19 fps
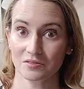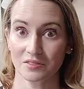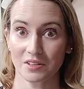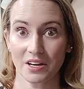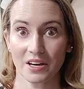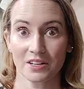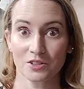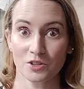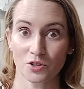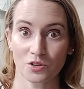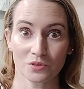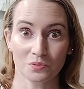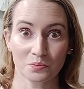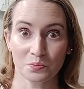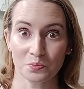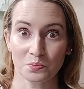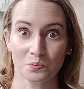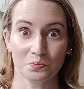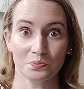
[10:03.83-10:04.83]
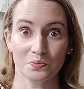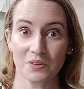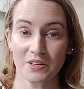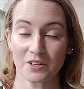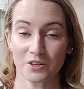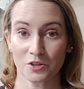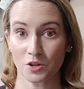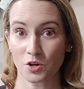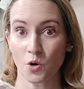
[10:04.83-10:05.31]
and your
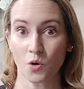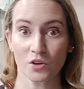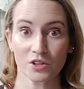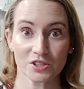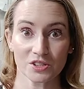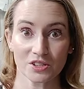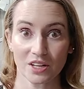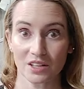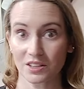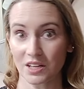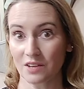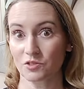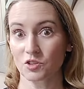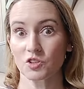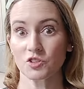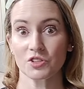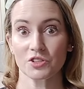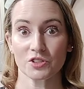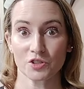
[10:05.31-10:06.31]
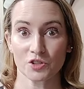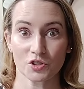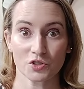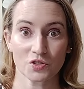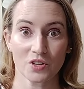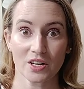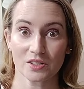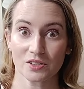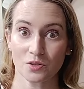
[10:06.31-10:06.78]
your cortisol levels and your
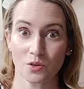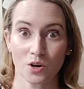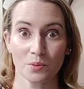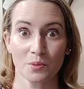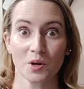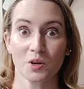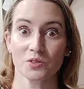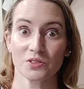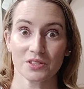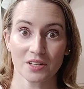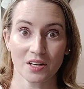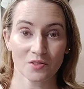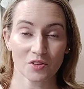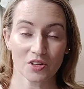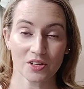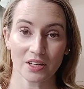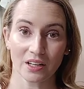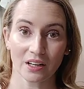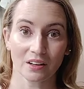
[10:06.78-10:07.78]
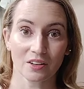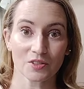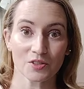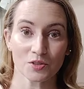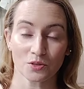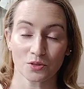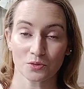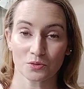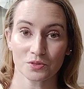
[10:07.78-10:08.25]
stress hormones and everything else.
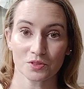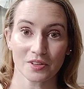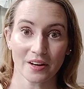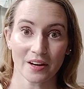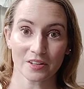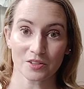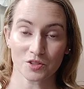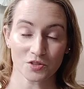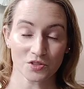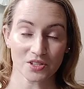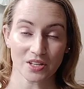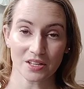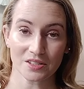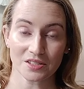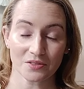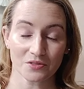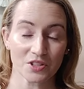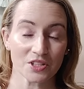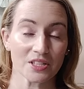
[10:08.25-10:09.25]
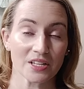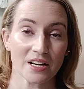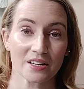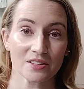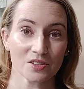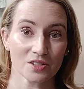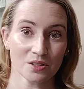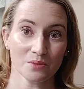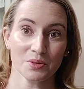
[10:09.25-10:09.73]
So exercise every day
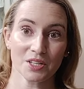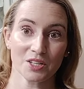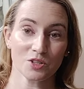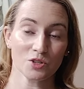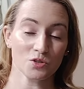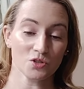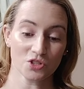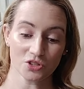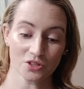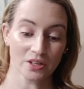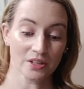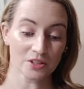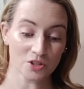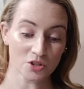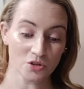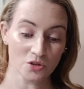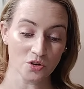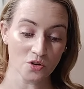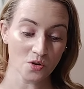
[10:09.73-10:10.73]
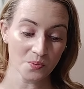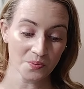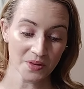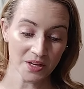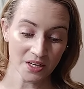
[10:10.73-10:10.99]
is going to be a huge thing too.